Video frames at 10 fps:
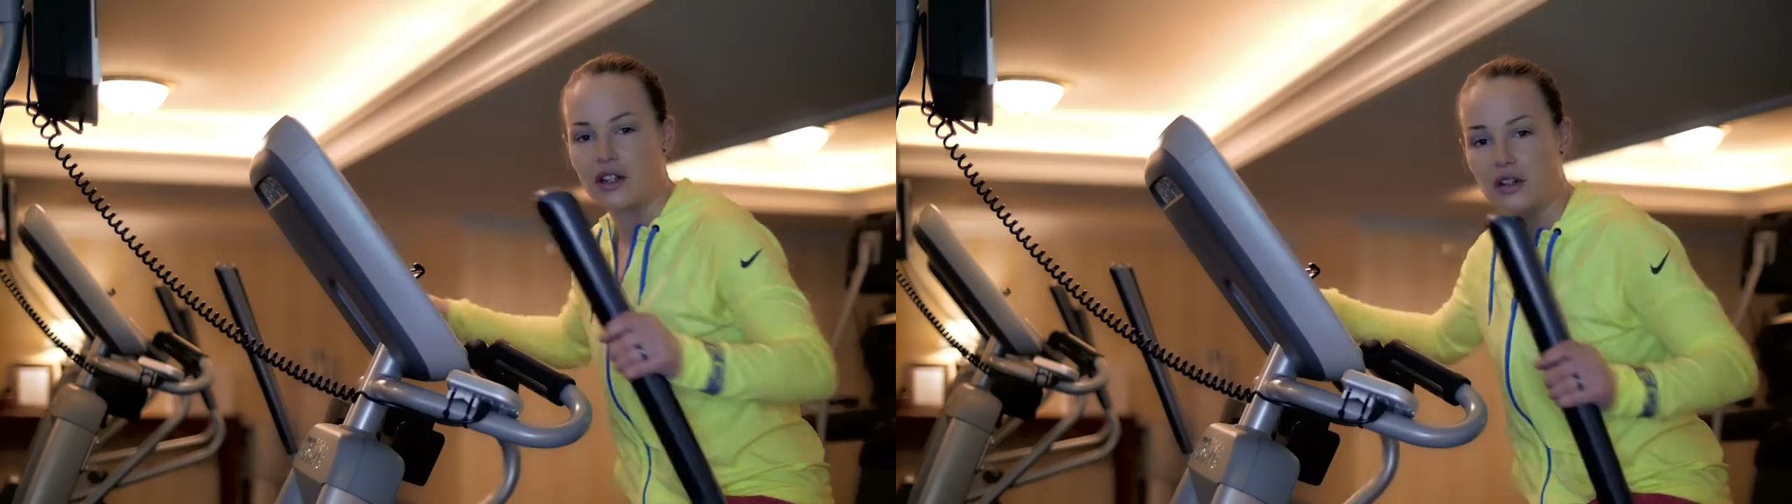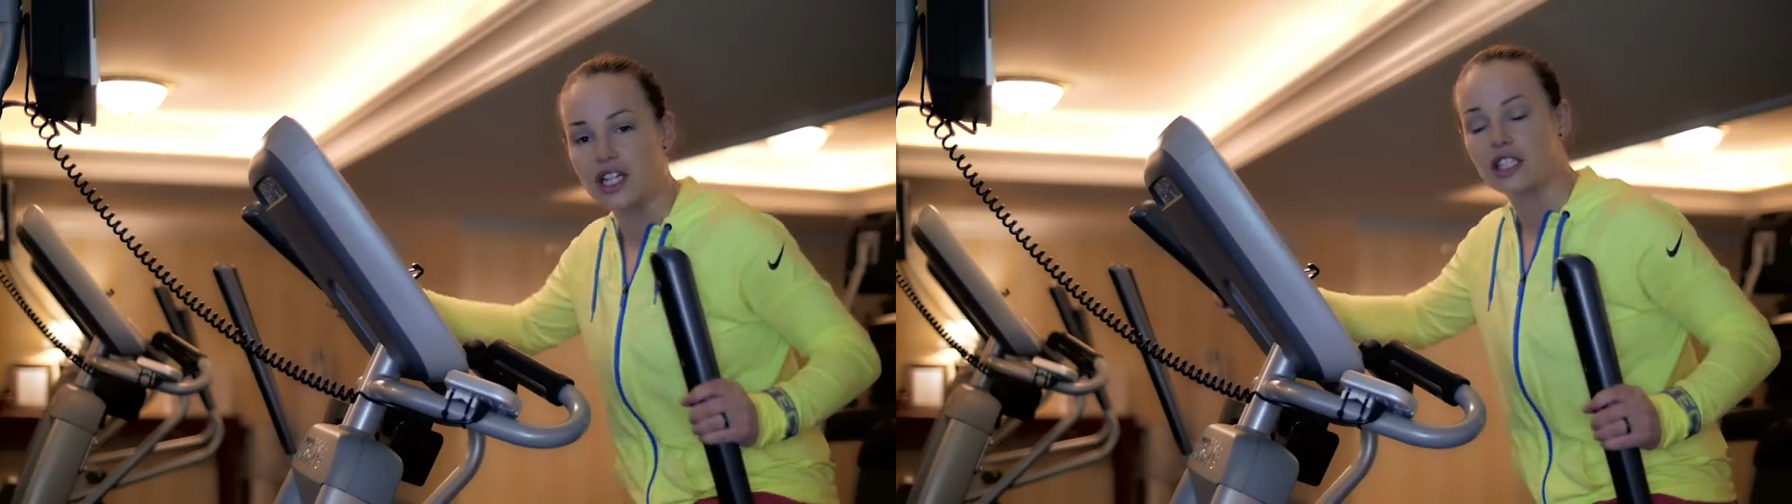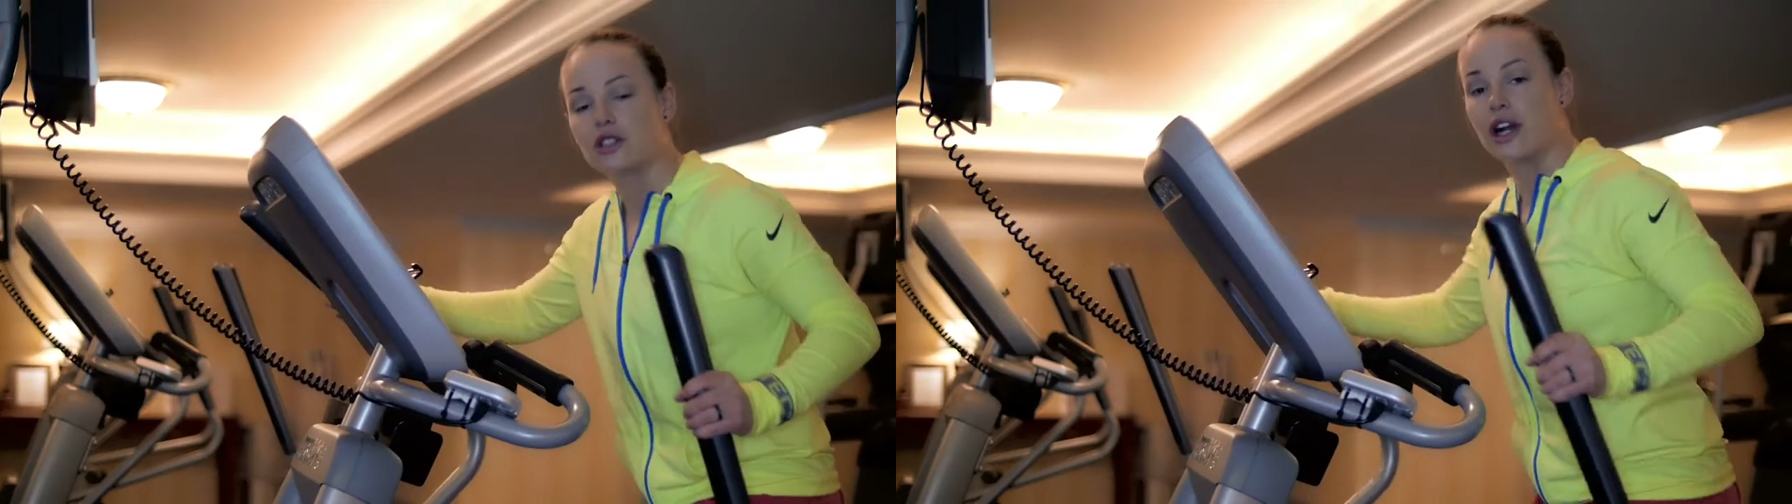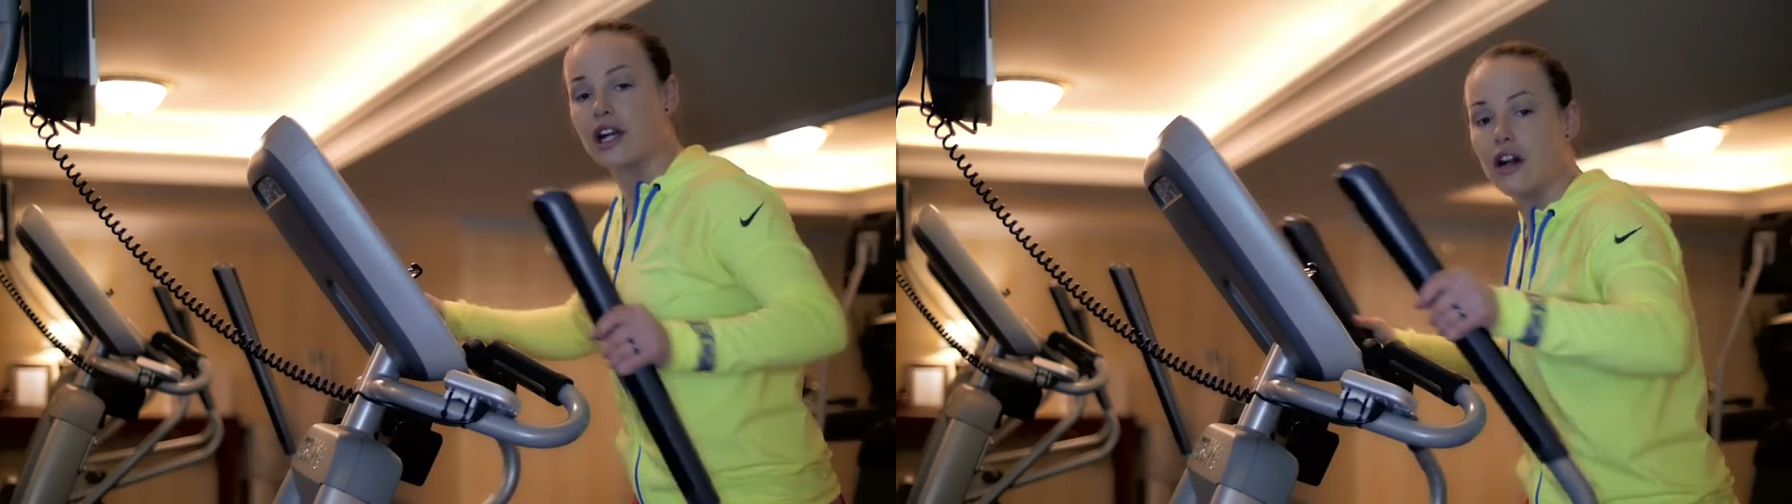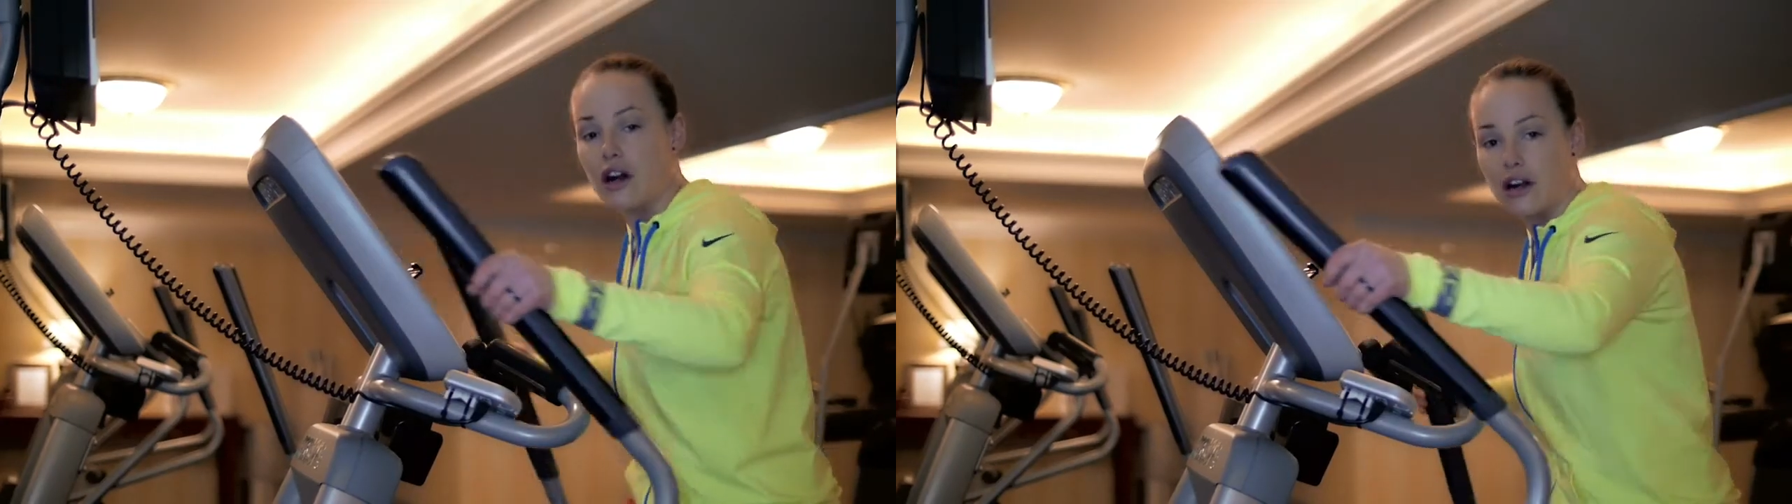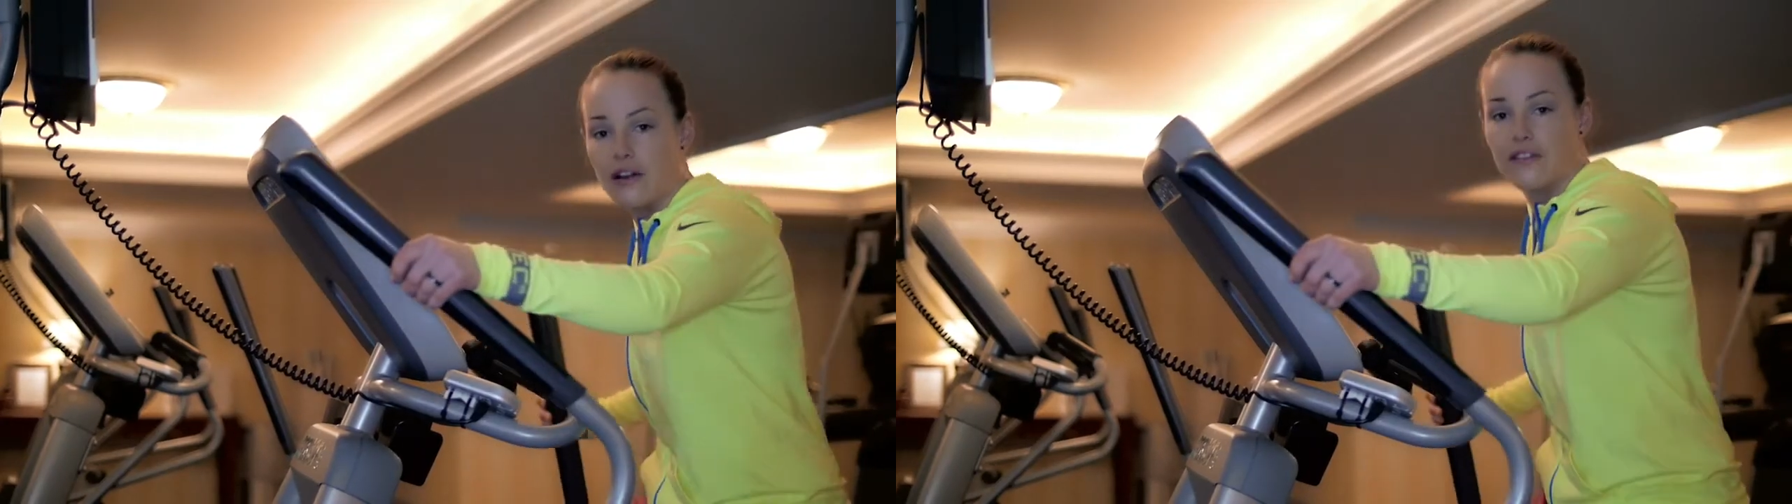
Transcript: You need to train hard